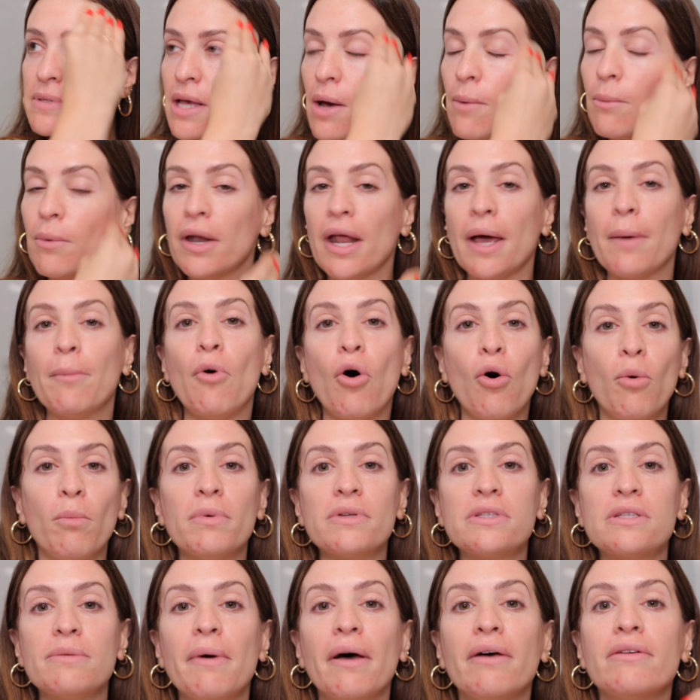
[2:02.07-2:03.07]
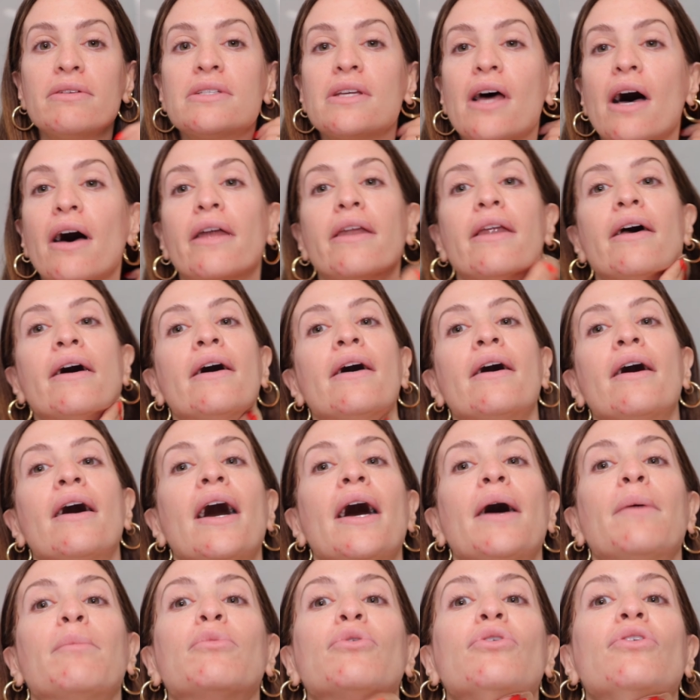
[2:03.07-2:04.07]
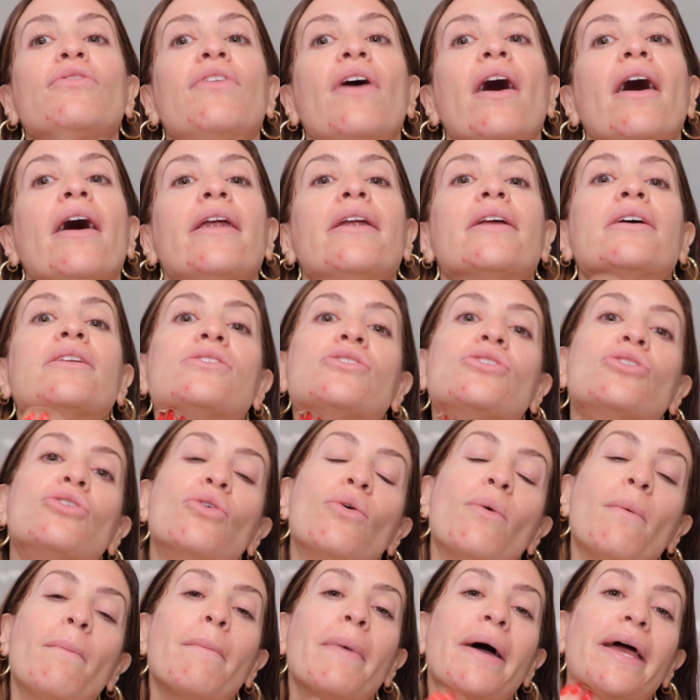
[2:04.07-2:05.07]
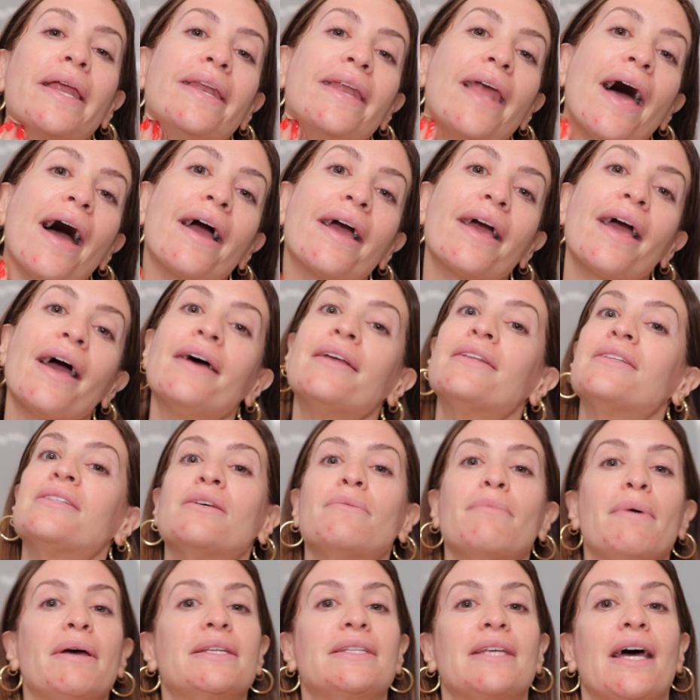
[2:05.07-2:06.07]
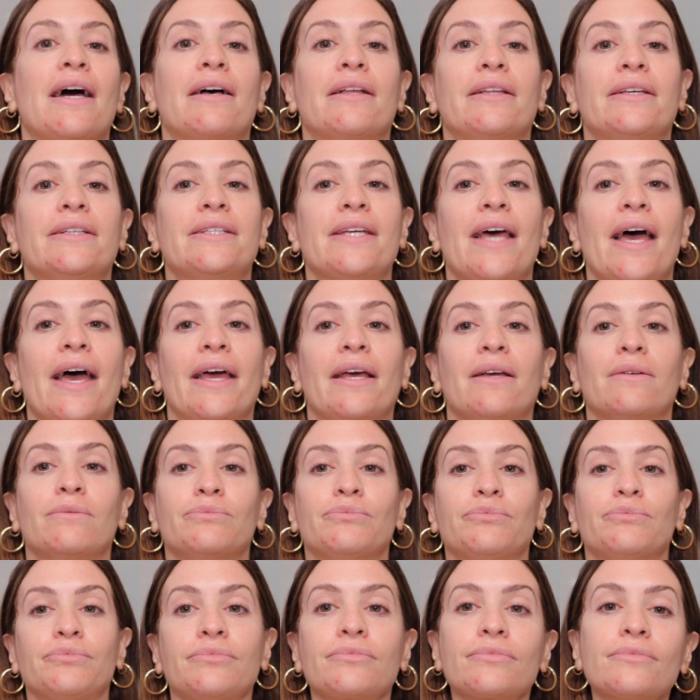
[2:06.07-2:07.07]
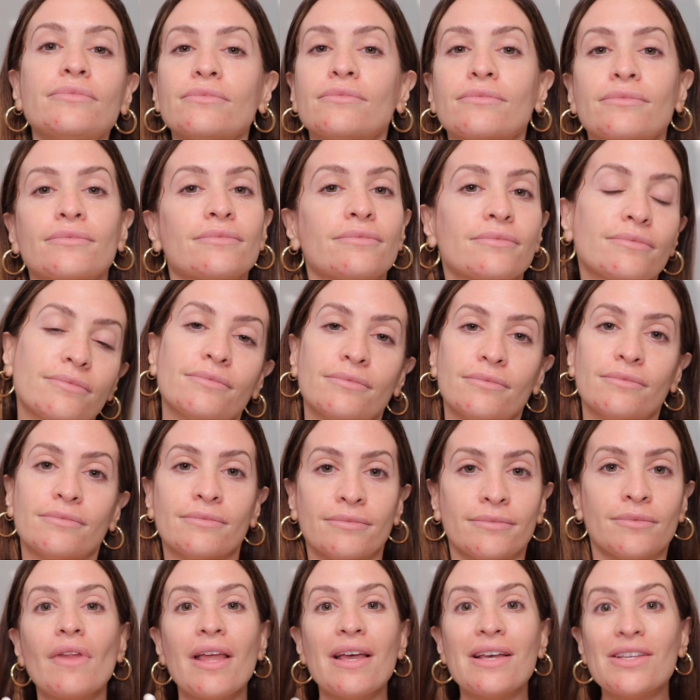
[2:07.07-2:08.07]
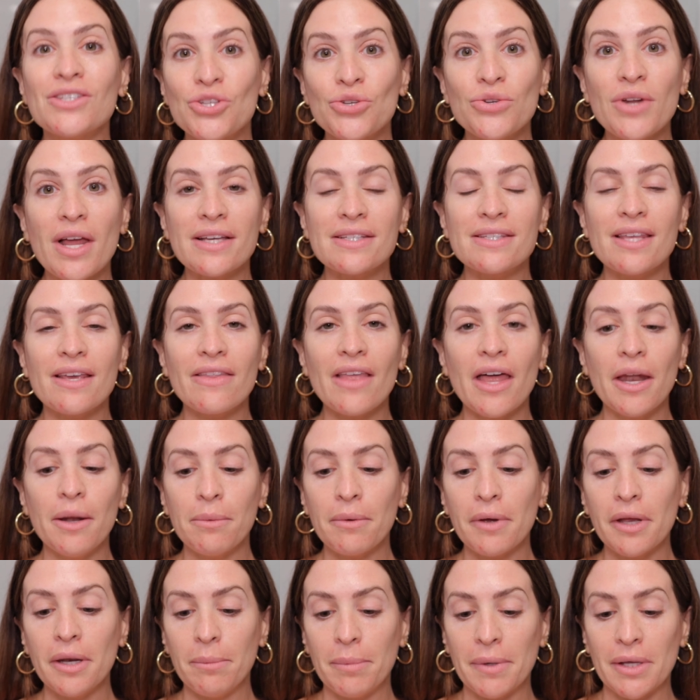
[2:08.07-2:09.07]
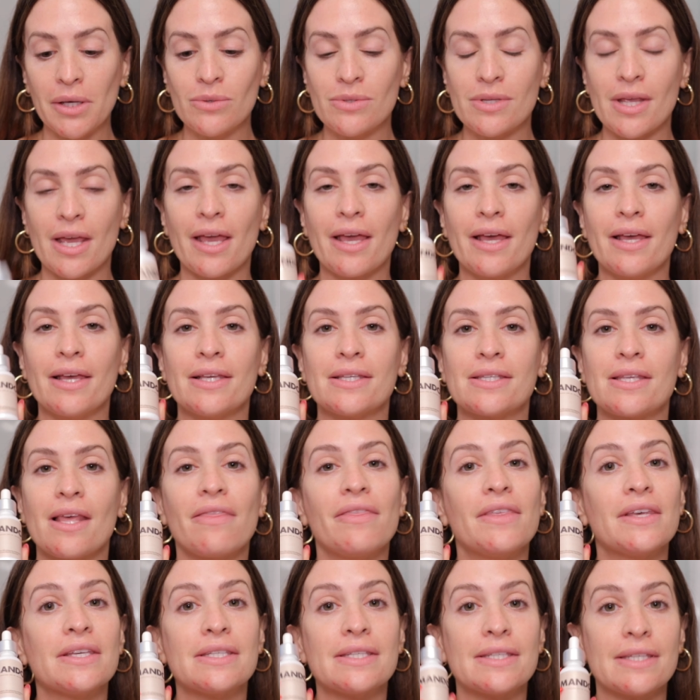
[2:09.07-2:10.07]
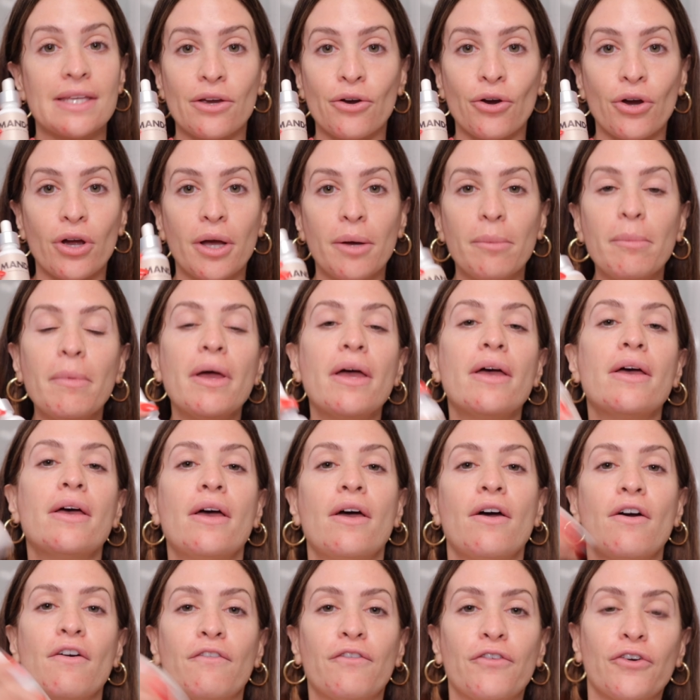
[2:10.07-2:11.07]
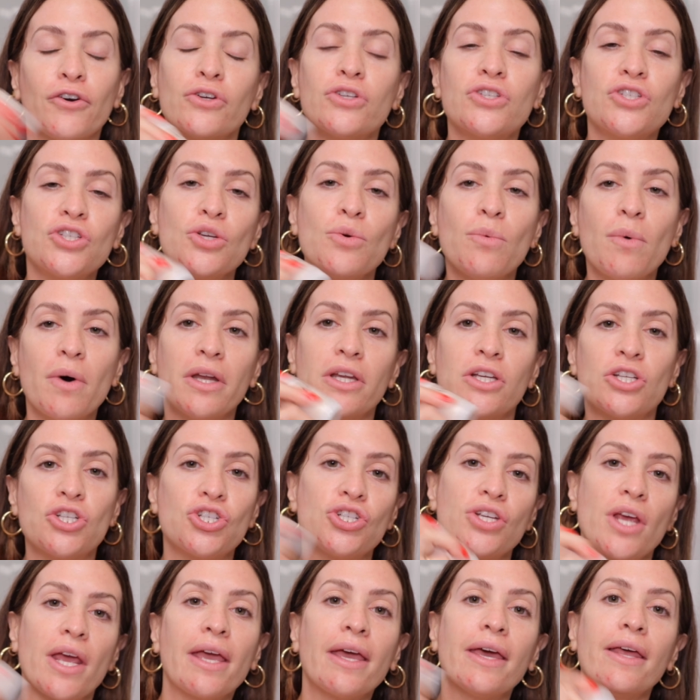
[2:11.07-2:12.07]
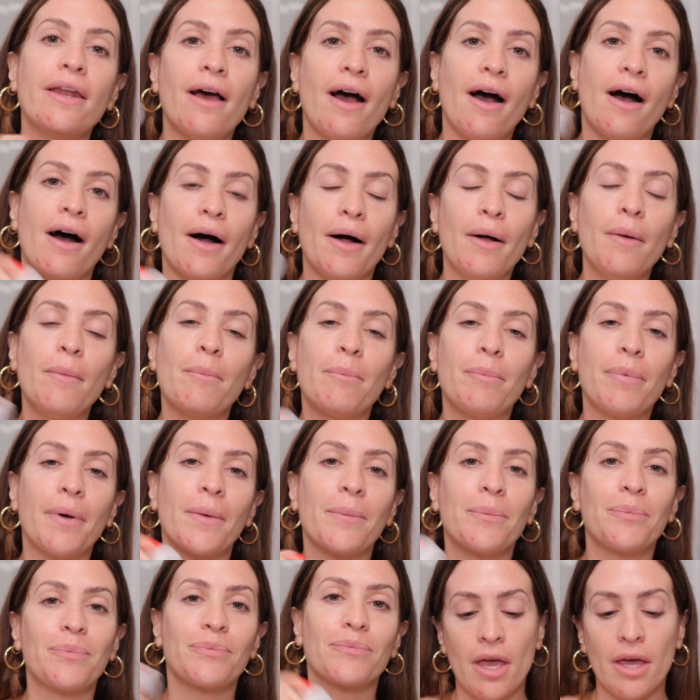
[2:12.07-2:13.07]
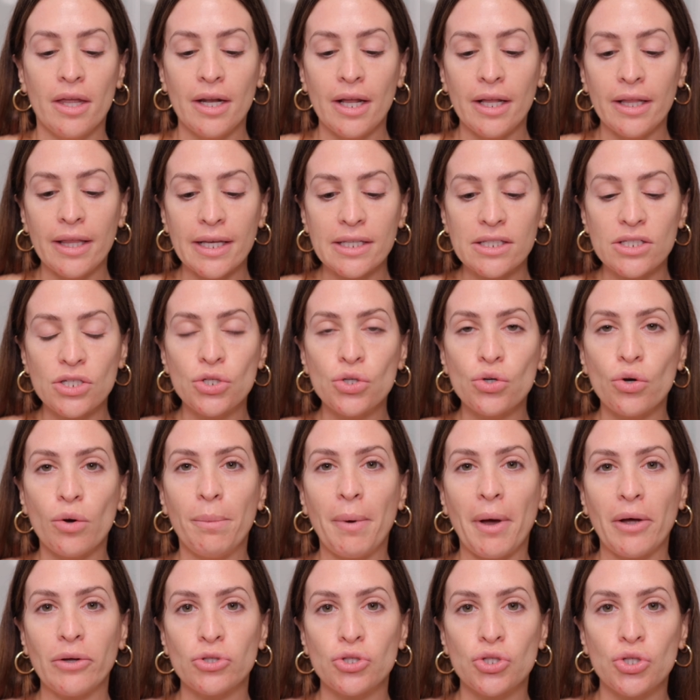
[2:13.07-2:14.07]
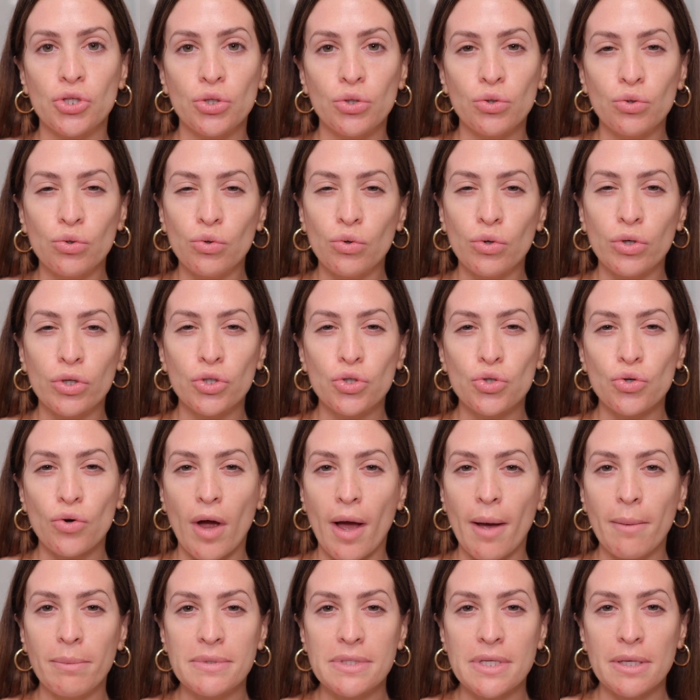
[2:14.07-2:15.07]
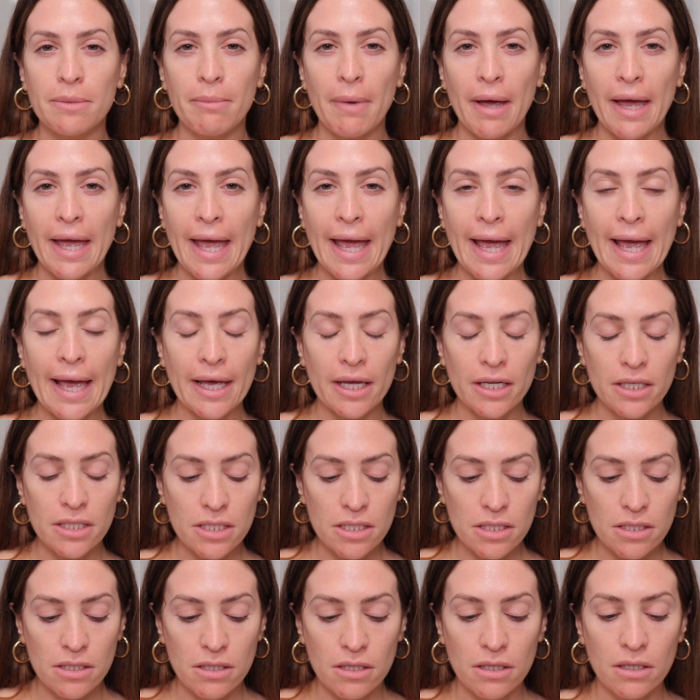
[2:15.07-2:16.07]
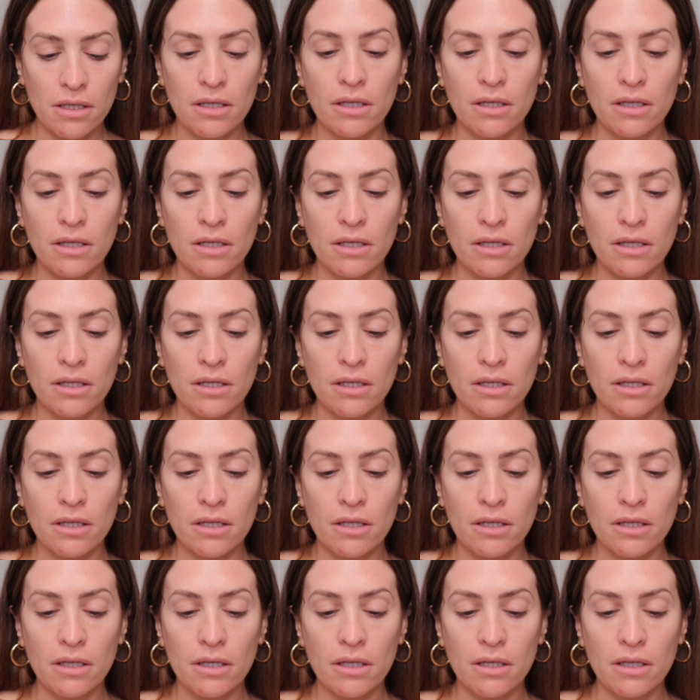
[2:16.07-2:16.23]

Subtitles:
and when I'm almost about done, I move on to my neck and to my décolleté. So next thing that I'm going to be using is the serum. First, you want to shake it up. I like to do about 2 drops in my hand.